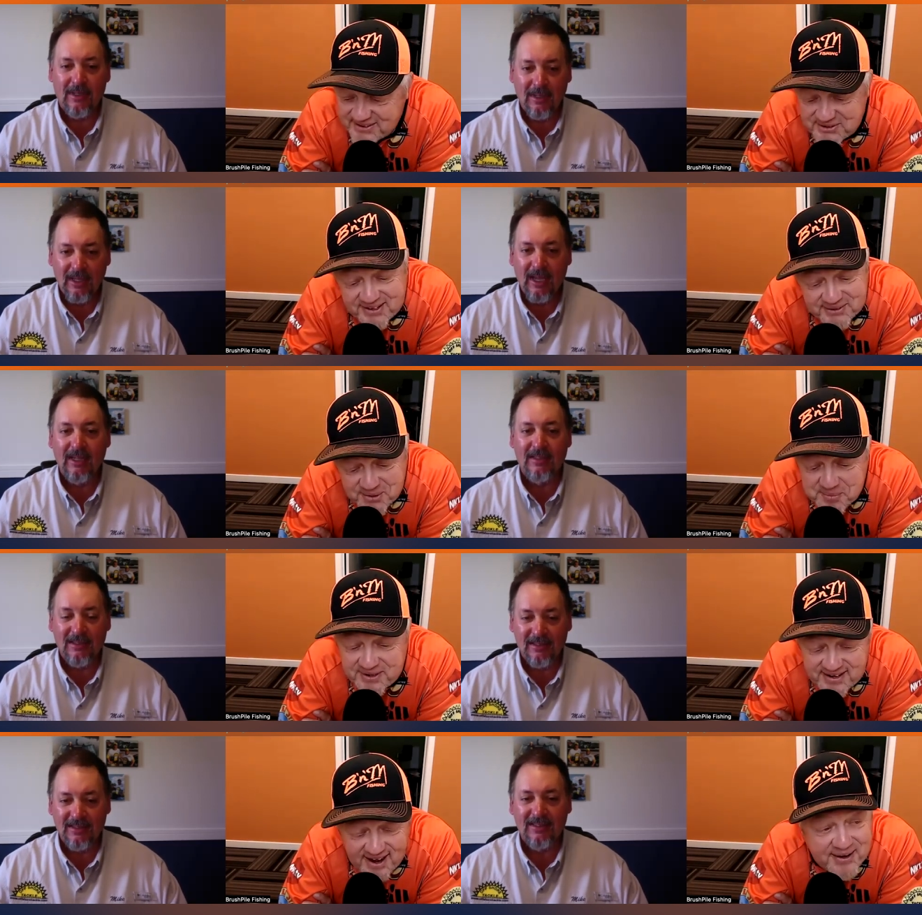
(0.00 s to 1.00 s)
Speaker 1: this thing's yes. going to
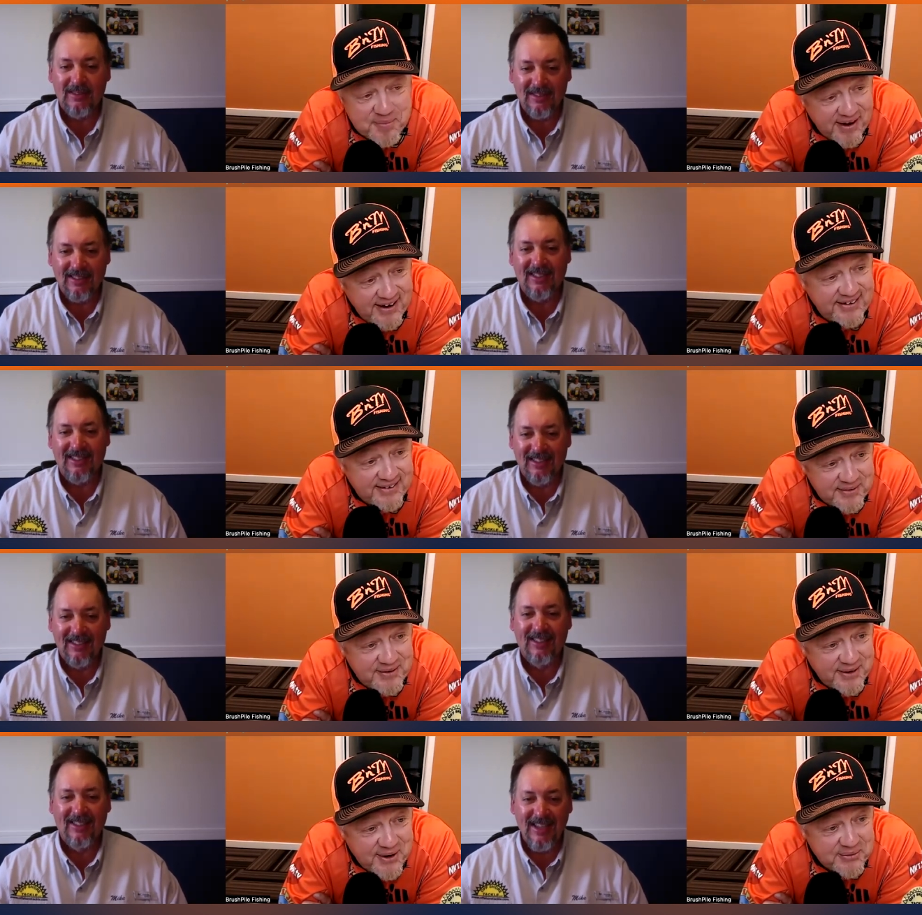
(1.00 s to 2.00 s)
be dynamite
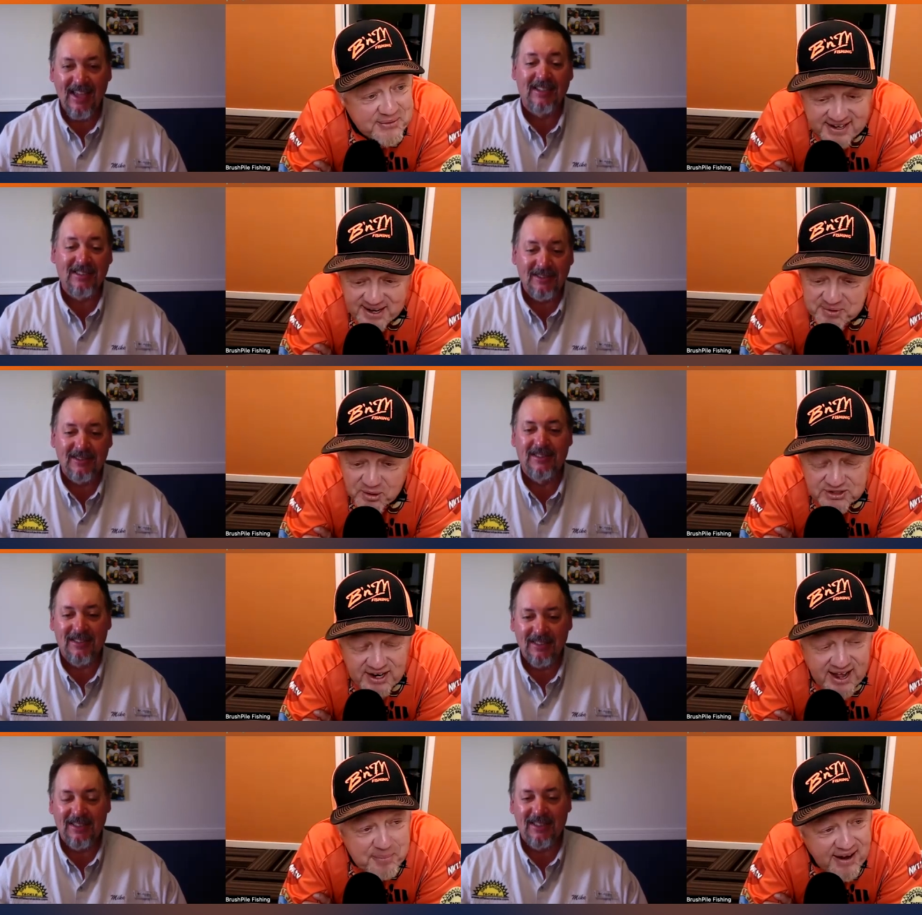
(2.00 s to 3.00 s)
you know, yes. to keep those
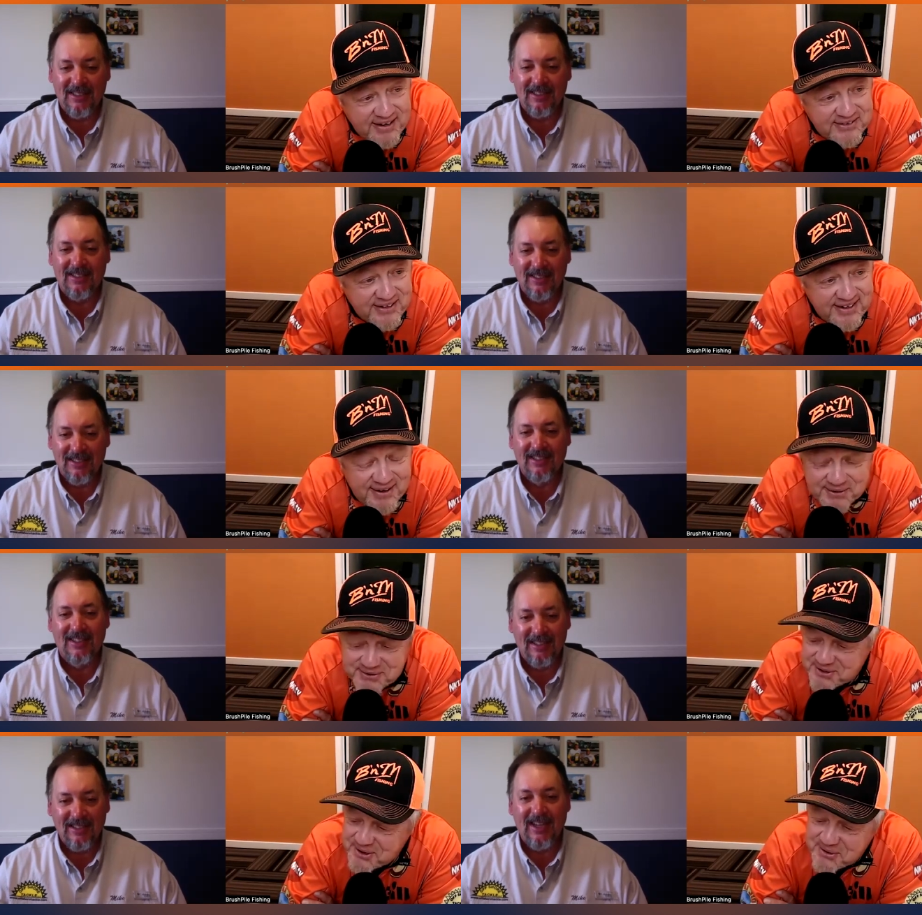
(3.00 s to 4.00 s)
slab bites in there.
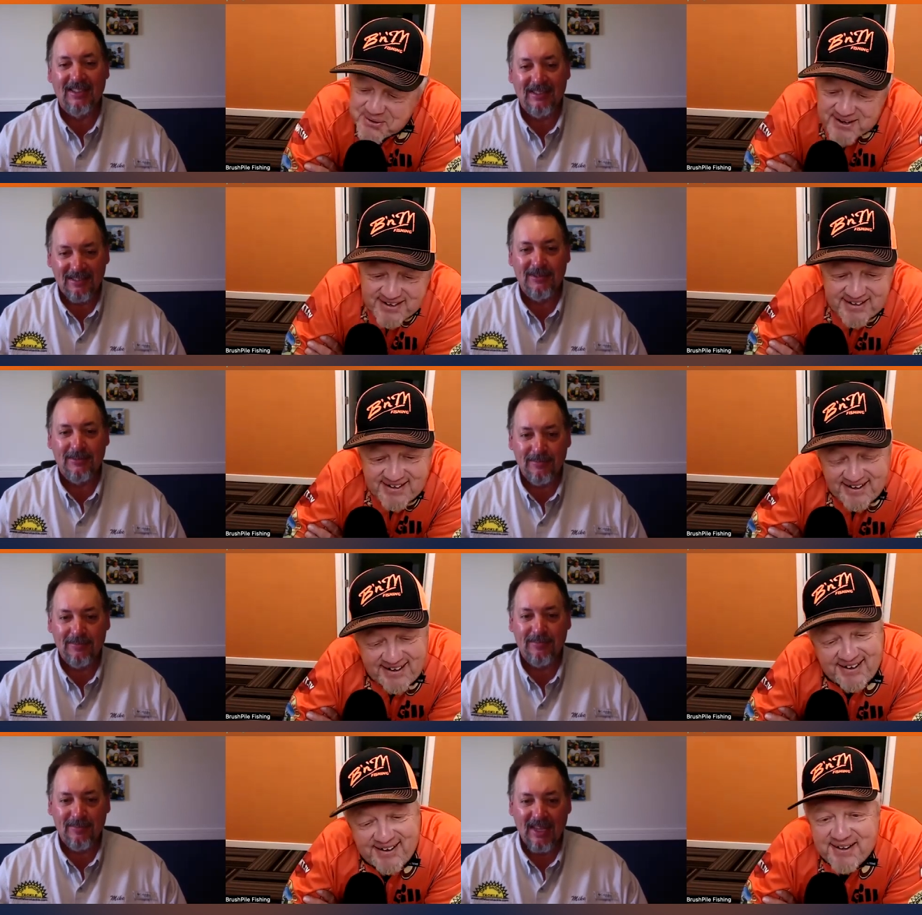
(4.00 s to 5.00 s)
So,
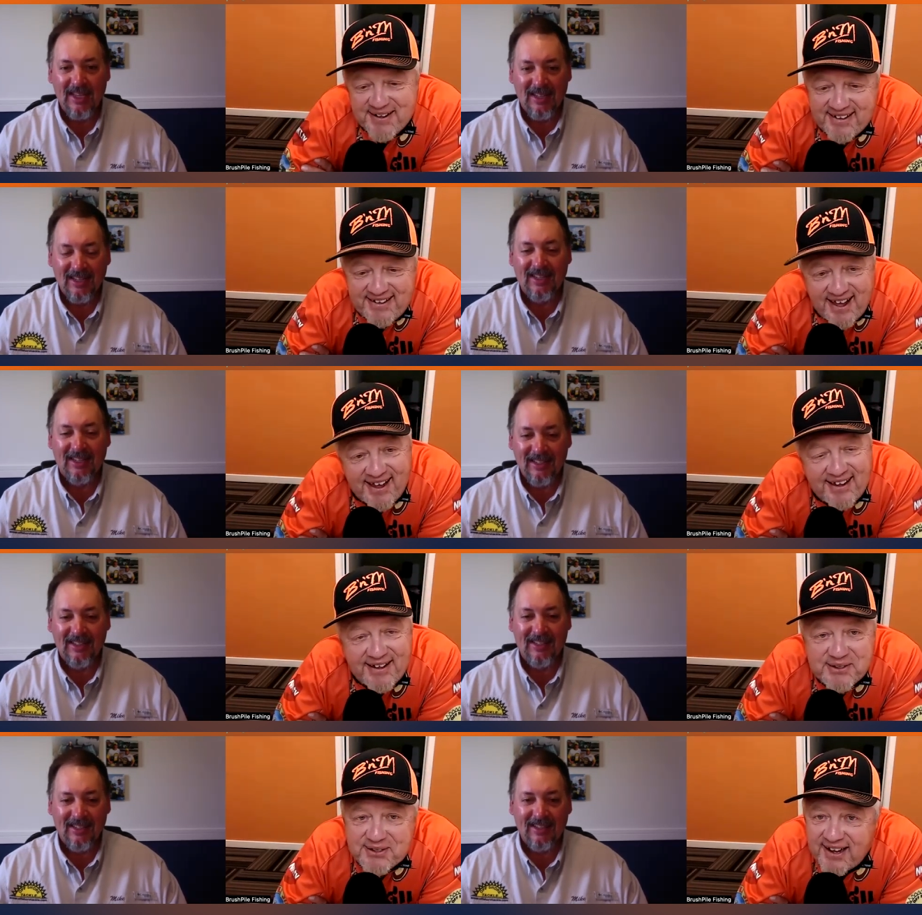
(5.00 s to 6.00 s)
uh, yeah,
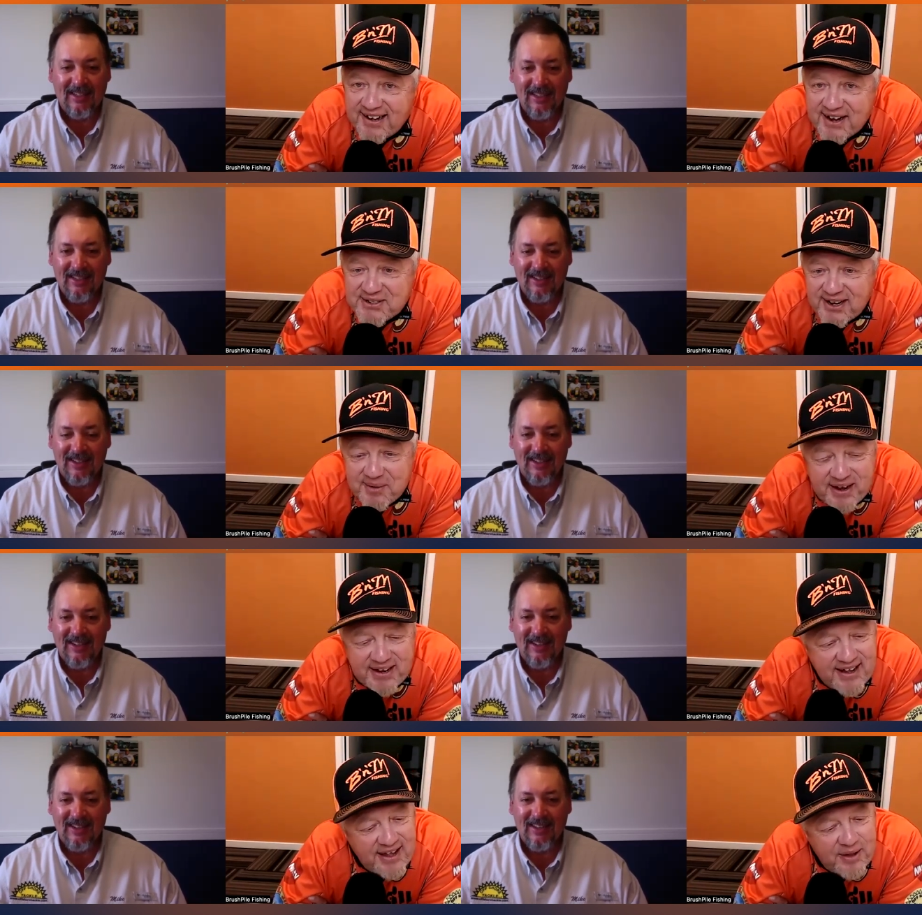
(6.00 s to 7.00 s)
it's like I say,
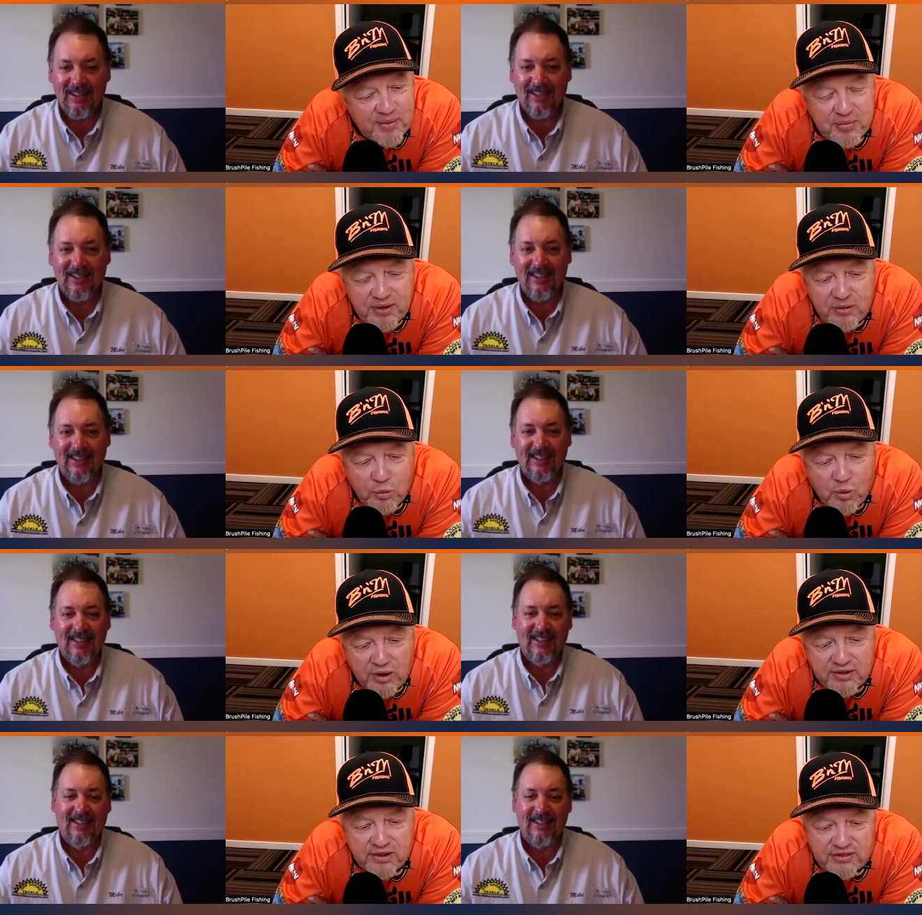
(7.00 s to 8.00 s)
man,
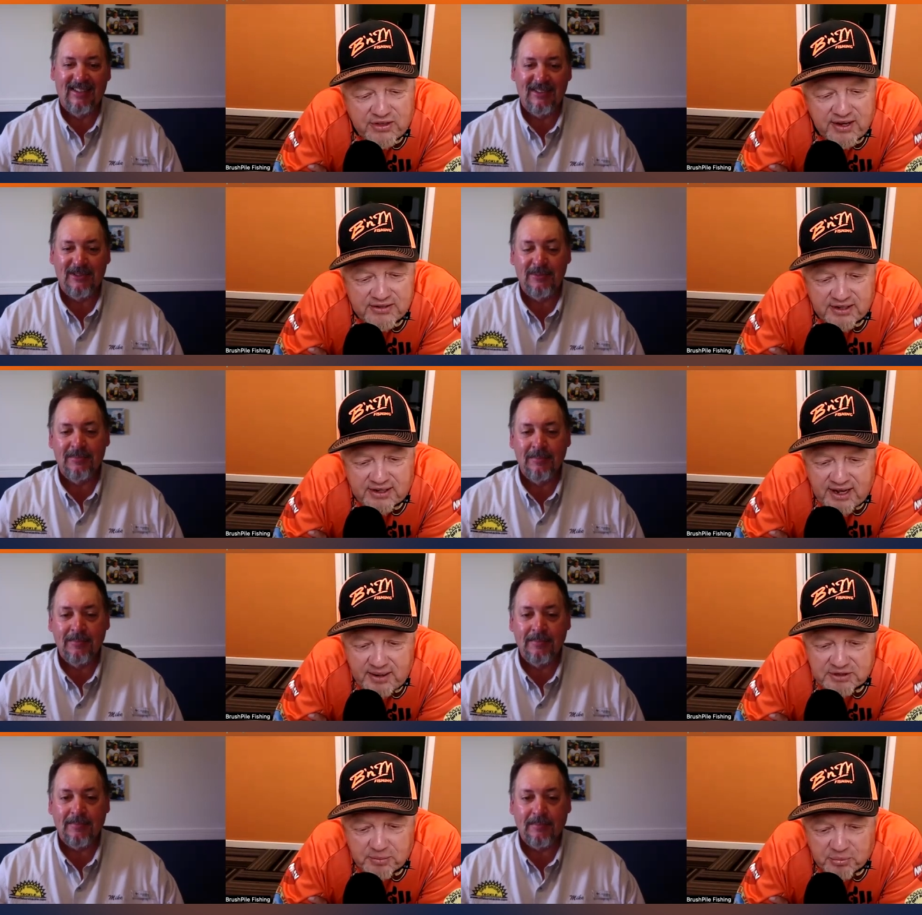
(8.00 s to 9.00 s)
one of the things that
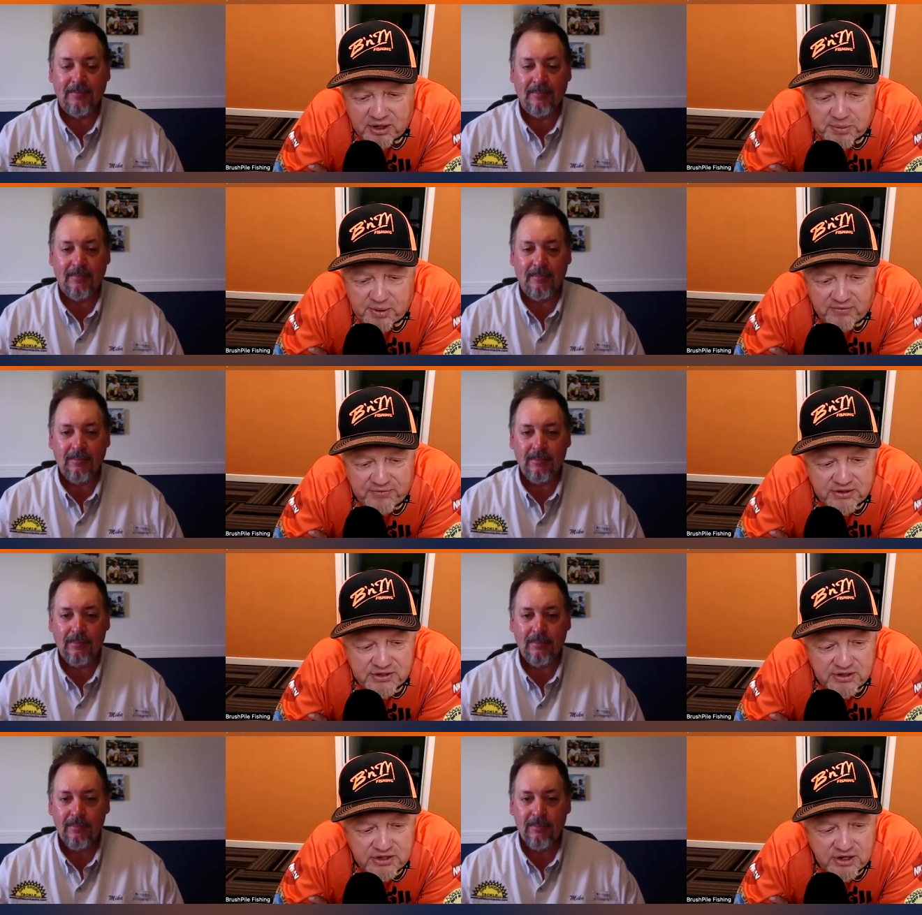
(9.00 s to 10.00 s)
keeps the brush pile
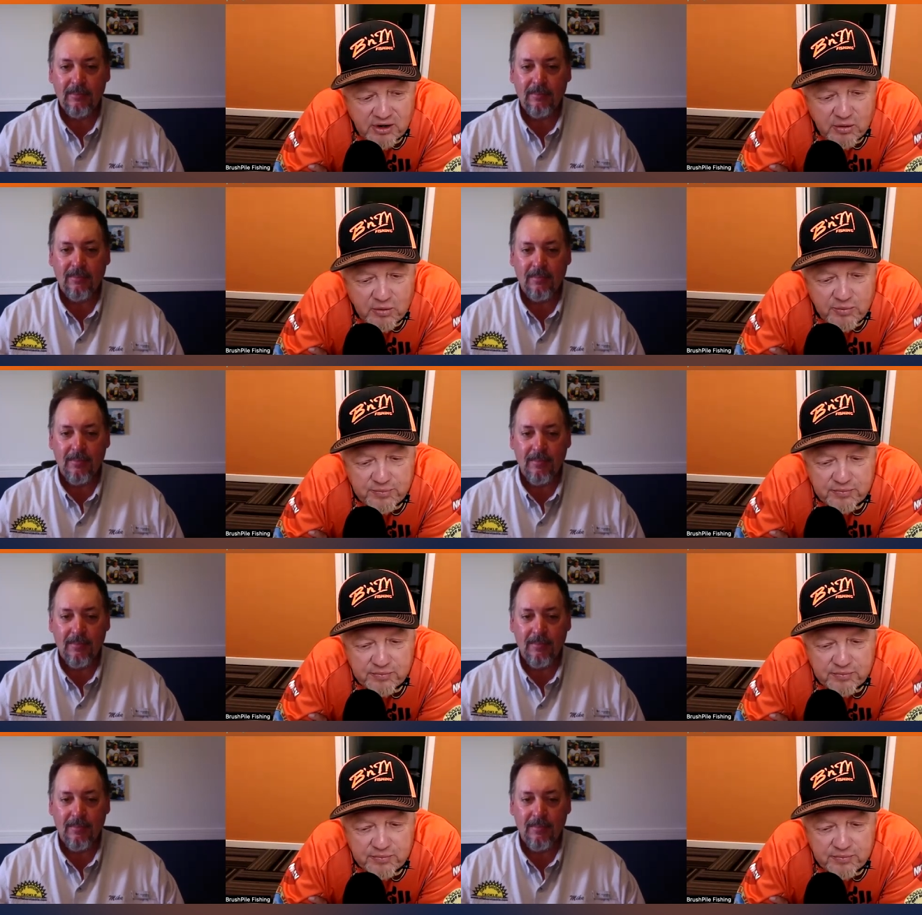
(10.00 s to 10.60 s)
fishing show